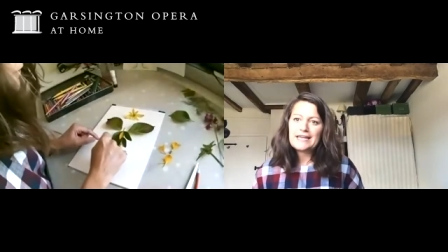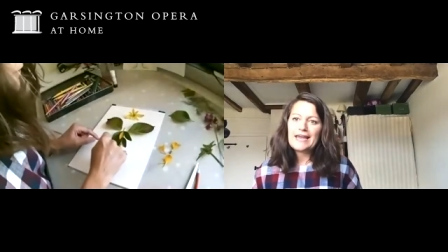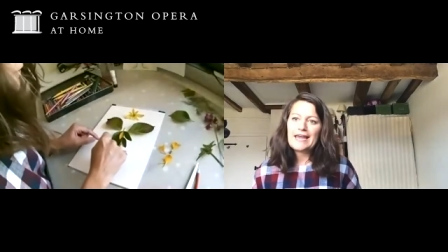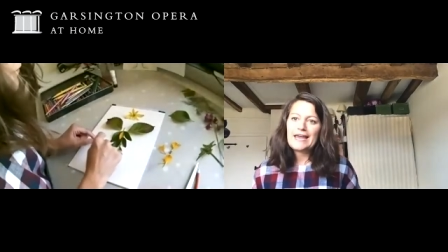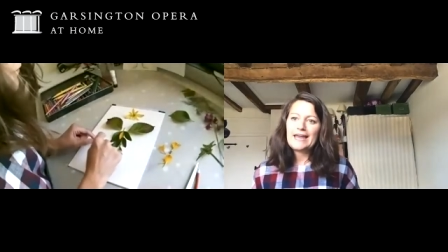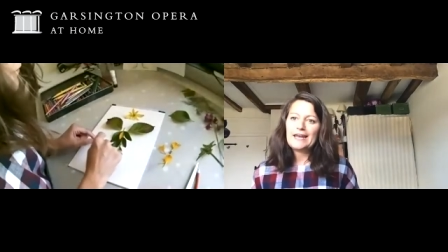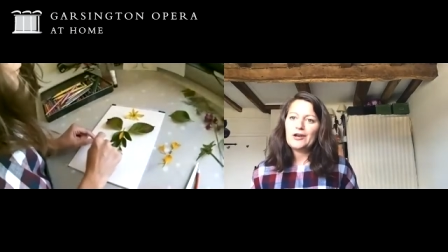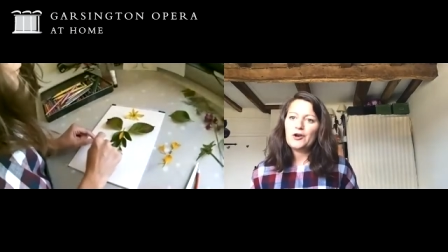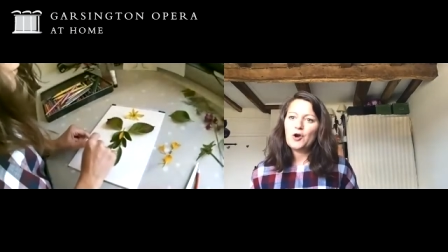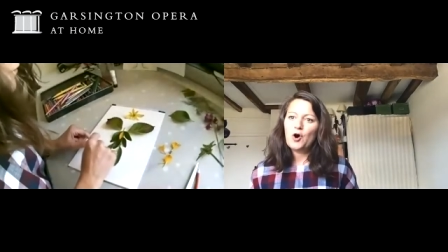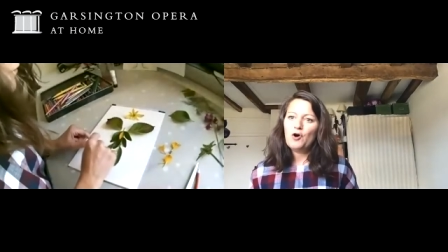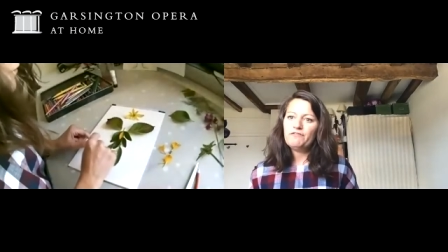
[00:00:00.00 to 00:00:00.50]

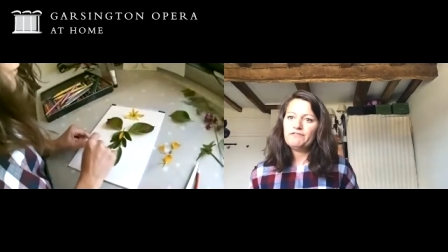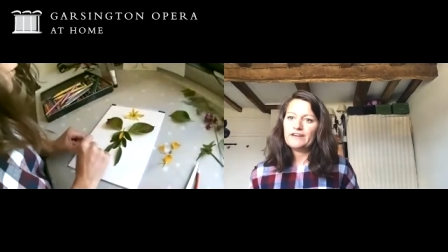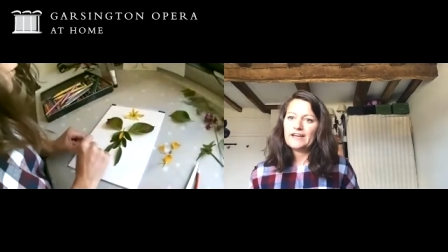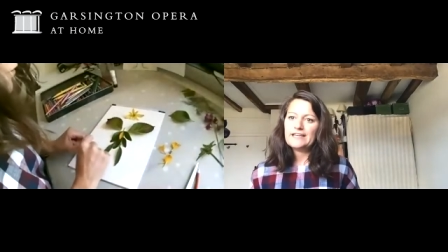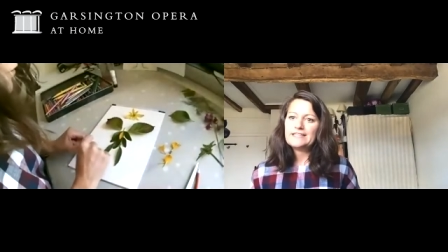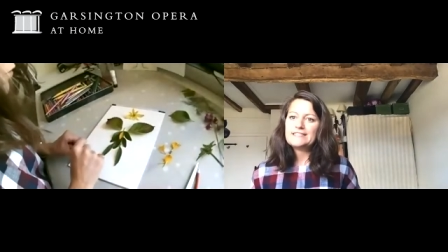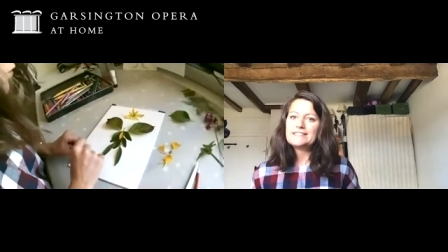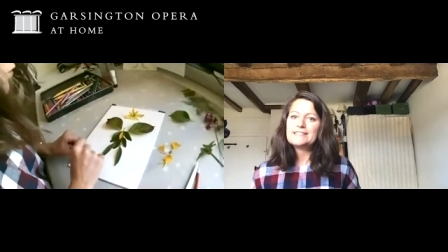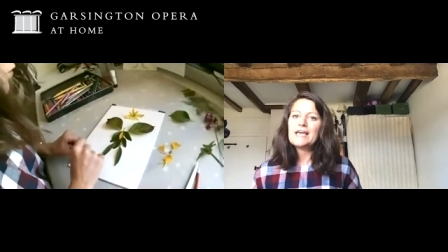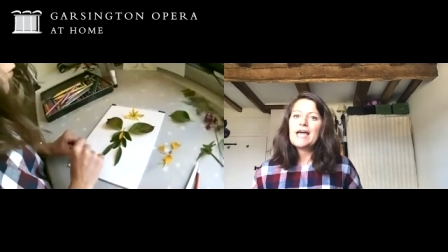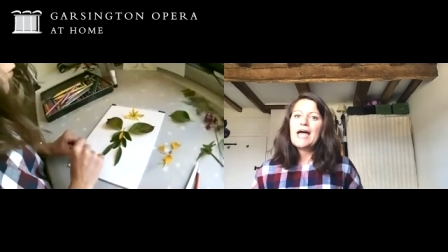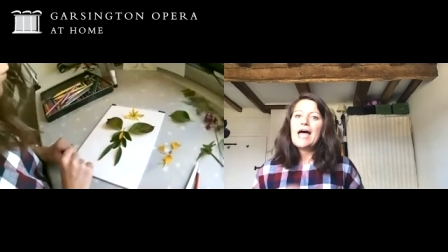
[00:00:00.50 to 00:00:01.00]
in an
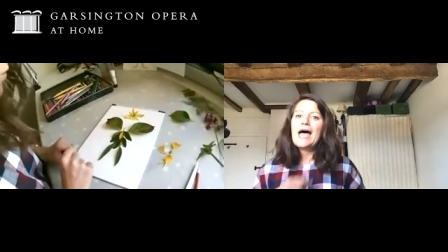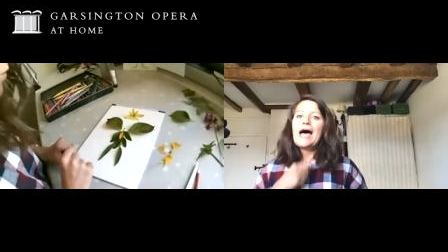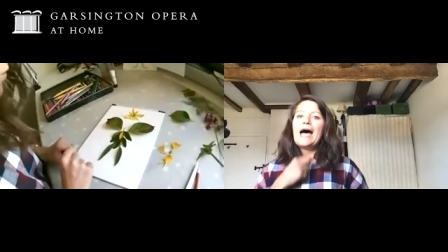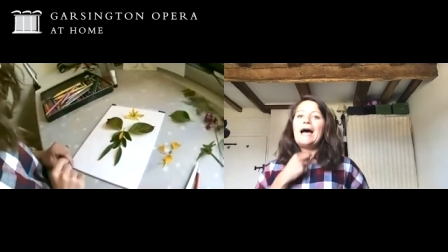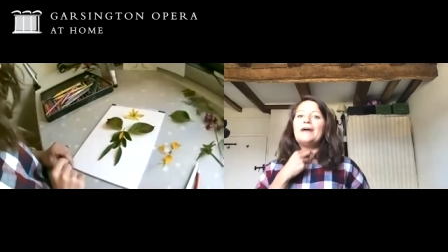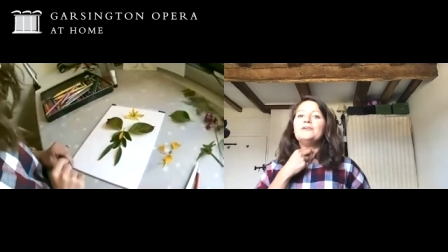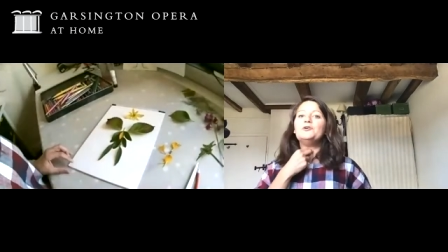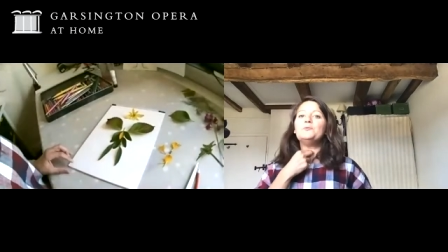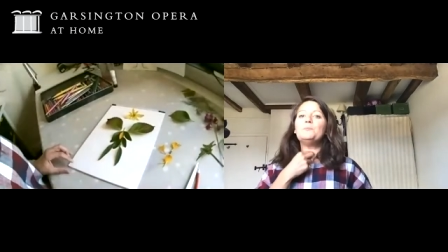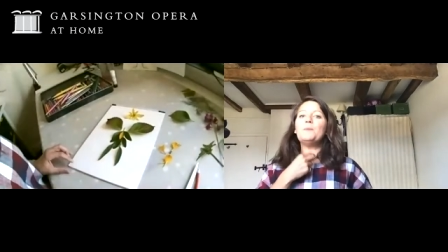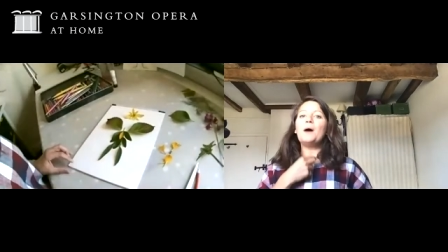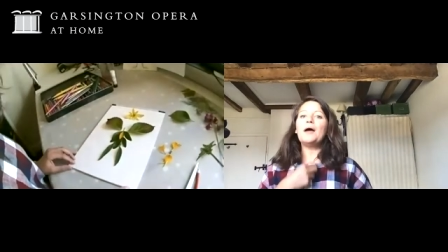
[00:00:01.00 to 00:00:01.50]
office, how
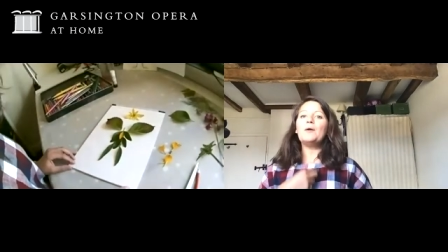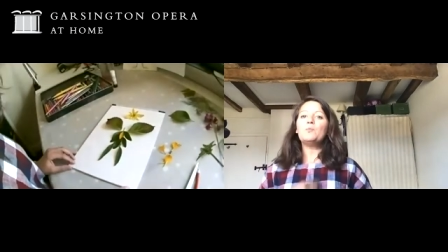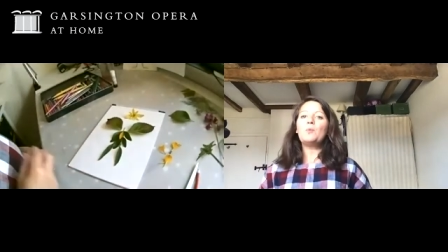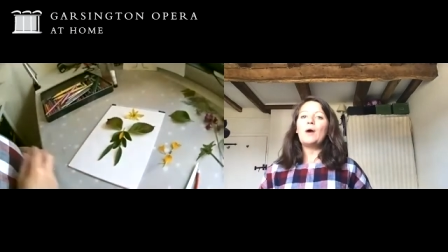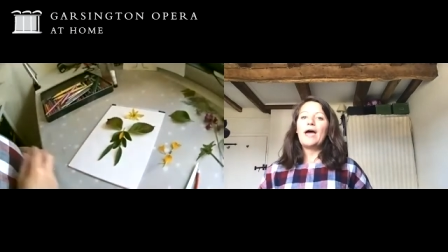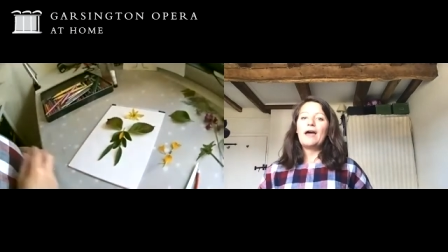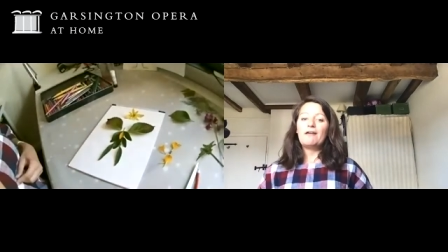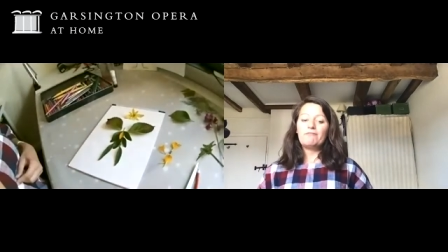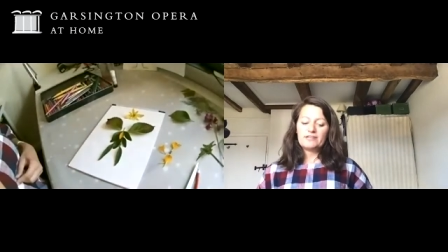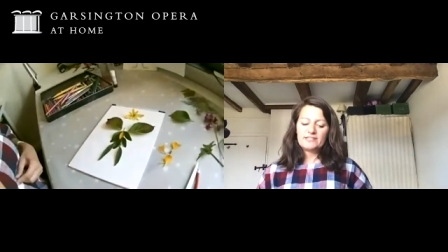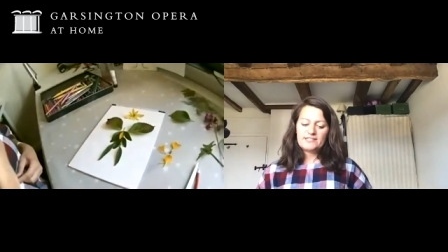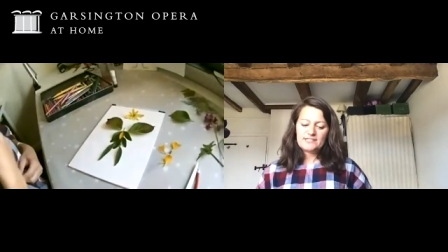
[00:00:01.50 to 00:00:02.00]
you might
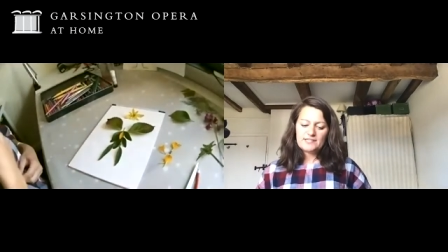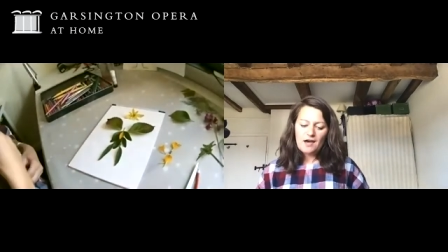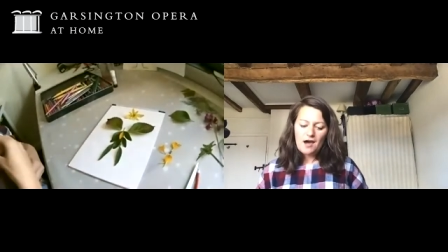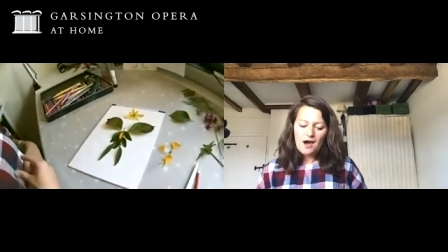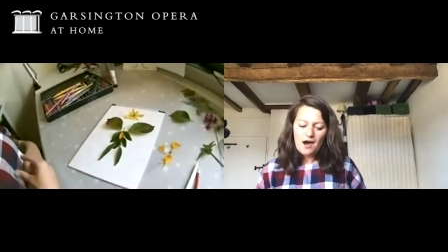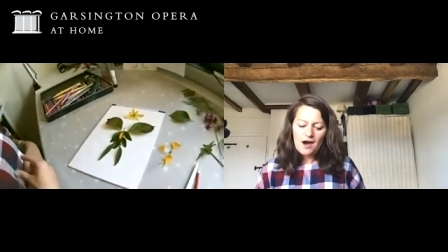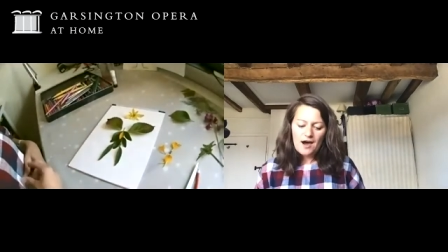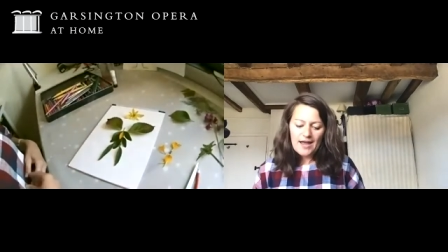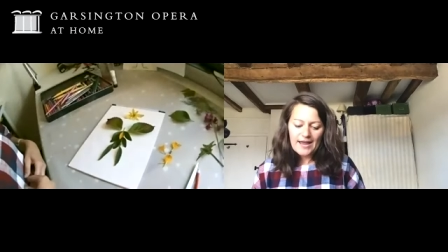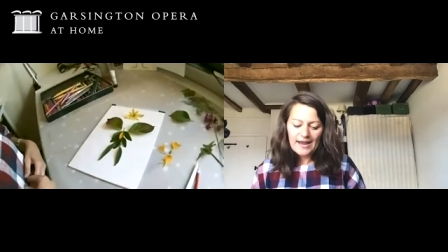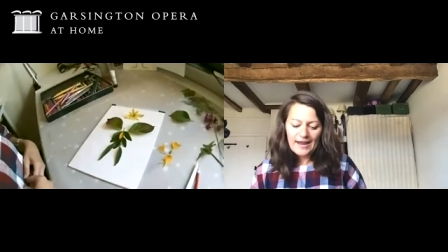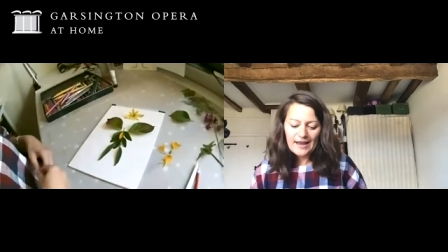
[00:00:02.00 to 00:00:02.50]
wear a tie.